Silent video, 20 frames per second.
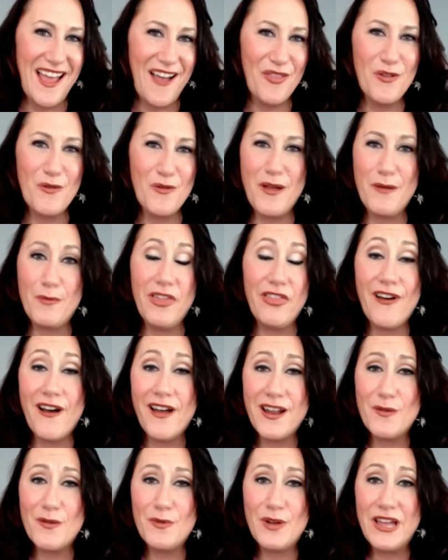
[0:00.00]
the way we
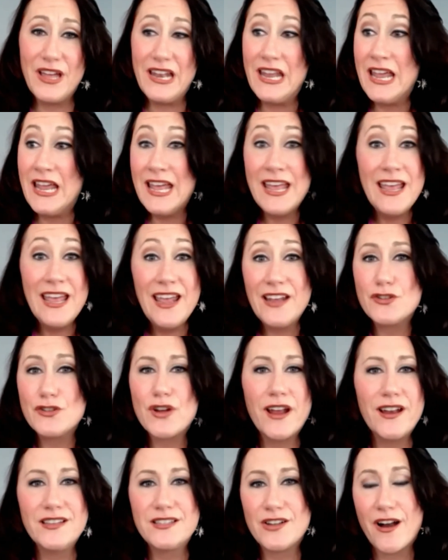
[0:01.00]
thought it would, and
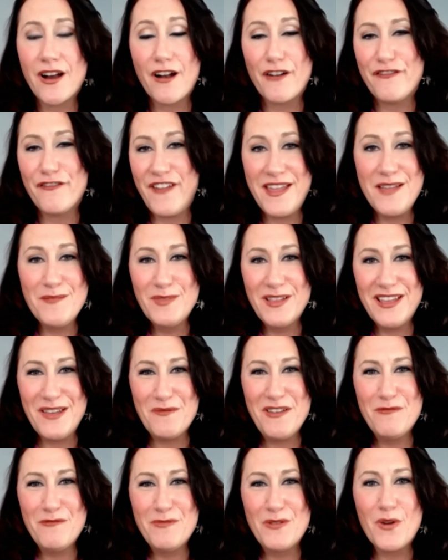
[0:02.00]
trying to start our family.
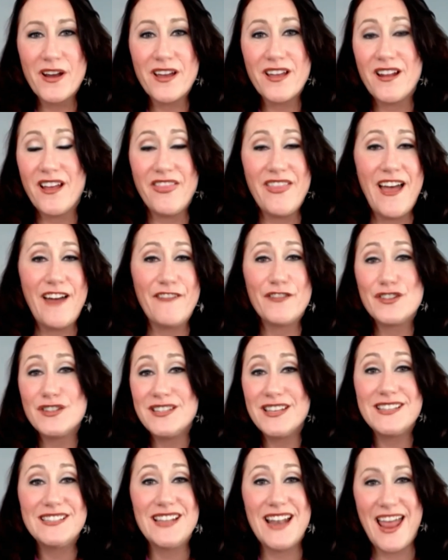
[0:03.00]
We've been working on that for
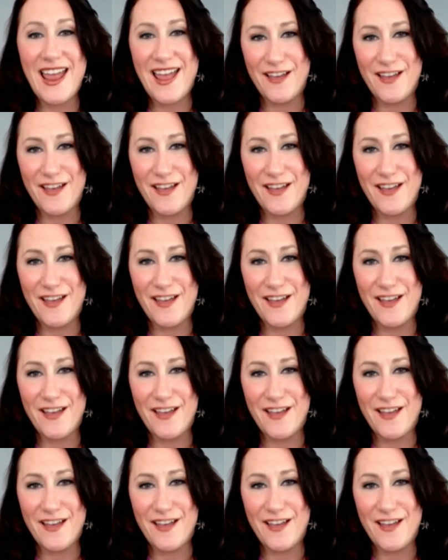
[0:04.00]
6.5